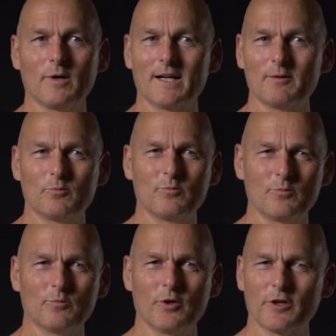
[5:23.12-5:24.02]
while
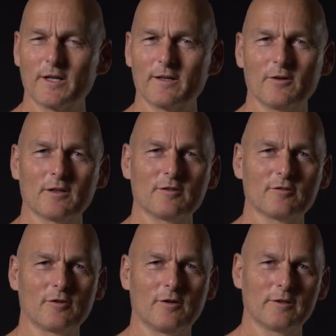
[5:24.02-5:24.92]
working on her
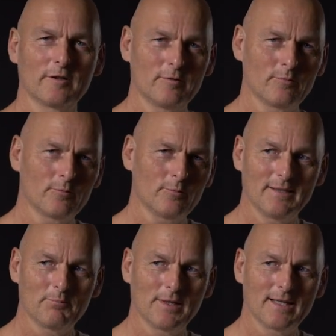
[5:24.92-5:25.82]
story,
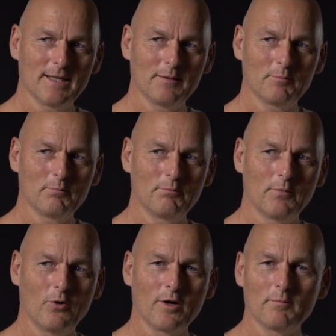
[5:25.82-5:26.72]
it became
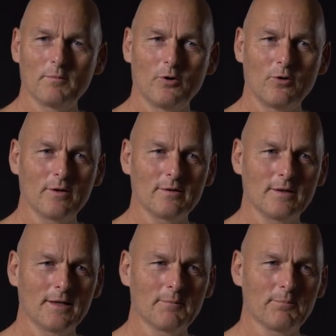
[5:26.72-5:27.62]
more and more
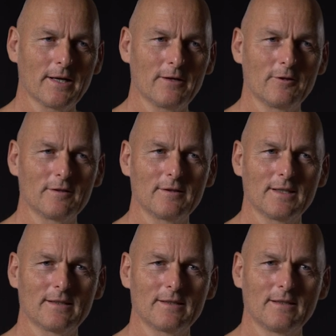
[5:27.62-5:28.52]
apparent
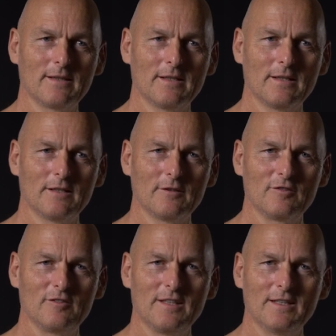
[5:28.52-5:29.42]
that
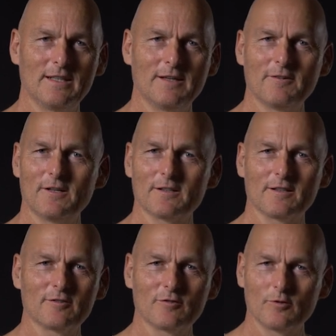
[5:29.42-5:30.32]
she never
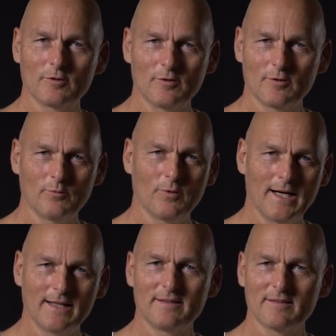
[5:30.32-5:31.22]
understood
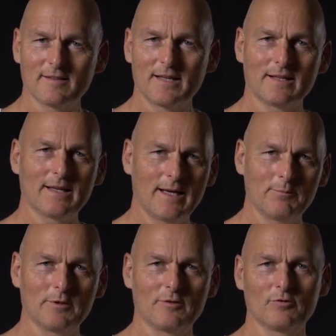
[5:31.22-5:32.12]
why this had
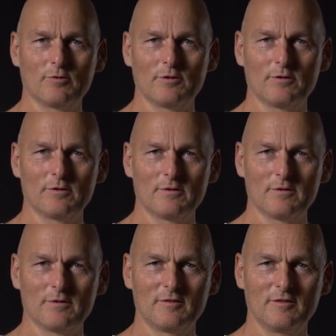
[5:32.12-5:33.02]
happened to her.
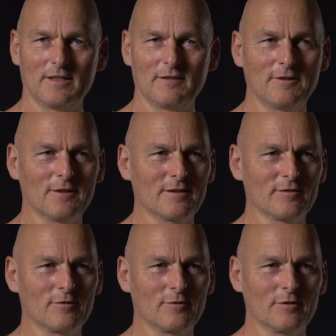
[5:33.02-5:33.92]
She never
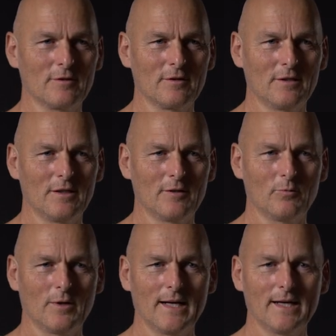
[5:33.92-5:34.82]
understood
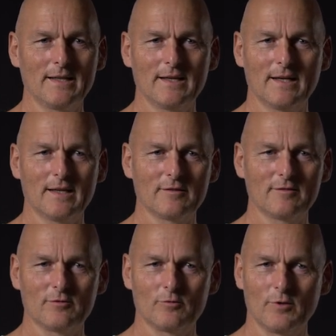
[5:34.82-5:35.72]
why a
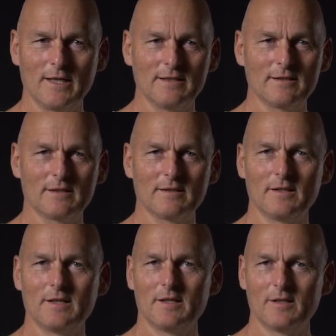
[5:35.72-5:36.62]
stranger
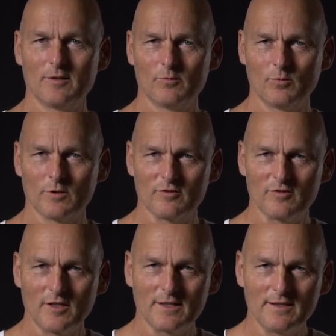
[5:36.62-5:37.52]
would
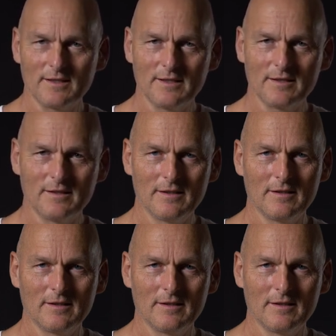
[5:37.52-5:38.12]
suddenly